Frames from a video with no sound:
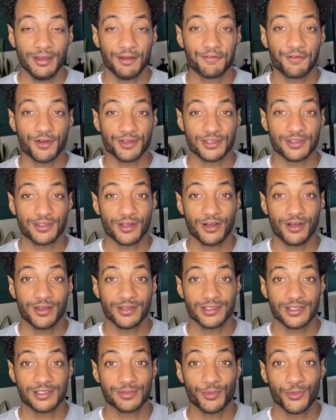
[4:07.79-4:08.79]
frozen thaw
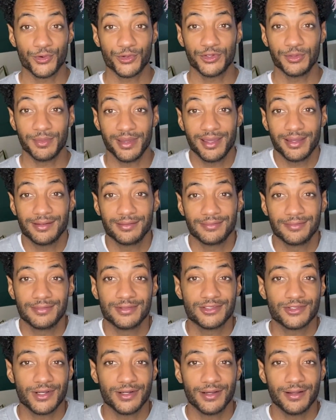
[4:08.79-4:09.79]
is just more humane,
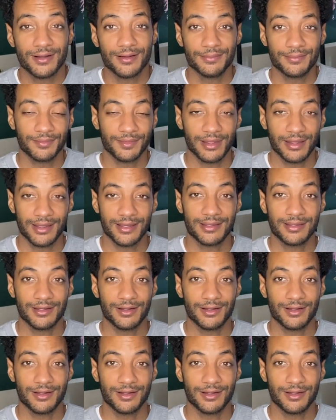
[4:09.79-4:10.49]
straight up. Like,